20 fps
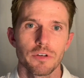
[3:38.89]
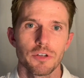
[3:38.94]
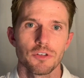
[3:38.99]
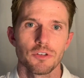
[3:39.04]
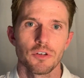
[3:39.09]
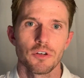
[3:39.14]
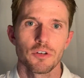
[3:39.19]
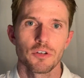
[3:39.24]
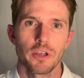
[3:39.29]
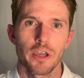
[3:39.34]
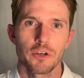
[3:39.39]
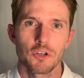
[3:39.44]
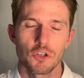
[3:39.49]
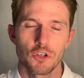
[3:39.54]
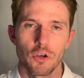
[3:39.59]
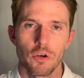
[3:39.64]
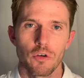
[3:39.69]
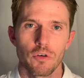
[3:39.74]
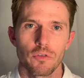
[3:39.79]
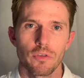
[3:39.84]
research had
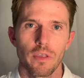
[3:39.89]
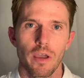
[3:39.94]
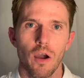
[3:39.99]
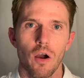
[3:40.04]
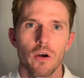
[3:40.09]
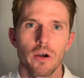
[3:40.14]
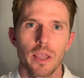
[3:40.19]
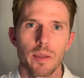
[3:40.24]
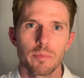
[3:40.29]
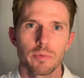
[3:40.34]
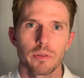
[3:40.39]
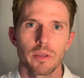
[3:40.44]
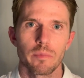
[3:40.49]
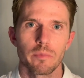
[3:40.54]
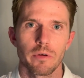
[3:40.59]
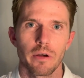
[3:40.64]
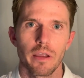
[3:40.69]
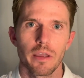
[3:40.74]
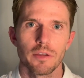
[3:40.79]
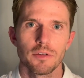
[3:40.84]
shown that RNA
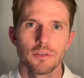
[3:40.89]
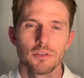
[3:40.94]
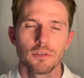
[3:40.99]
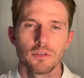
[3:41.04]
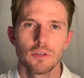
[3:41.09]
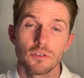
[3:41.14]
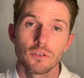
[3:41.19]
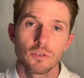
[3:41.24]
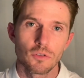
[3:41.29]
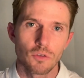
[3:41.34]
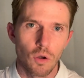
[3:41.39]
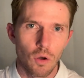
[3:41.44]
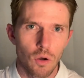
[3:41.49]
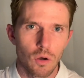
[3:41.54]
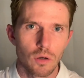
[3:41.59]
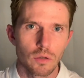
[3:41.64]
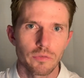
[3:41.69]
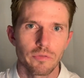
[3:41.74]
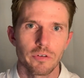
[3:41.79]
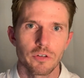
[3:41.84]
polymerase
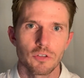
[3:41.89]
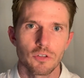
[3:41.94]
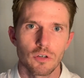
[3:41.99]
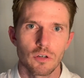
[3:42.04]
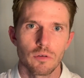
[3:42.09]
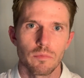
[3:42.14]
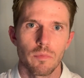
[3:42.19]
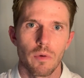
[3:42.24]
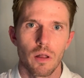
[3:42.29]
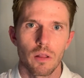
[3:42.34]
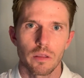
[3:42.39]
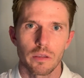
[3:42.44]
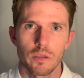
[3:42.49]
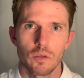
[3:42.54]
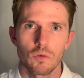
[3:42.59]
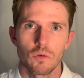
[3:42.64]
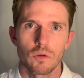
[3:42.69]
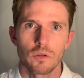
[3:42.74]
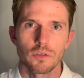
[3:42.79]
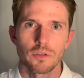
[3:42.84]
stalled for certain
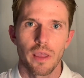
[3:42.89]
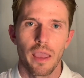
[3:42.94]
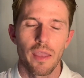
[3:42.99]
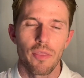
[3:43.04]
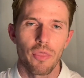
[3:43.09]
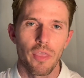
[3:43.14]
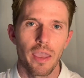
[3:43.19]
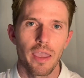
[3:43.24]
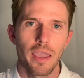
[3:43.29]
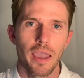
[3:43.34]
molecules, and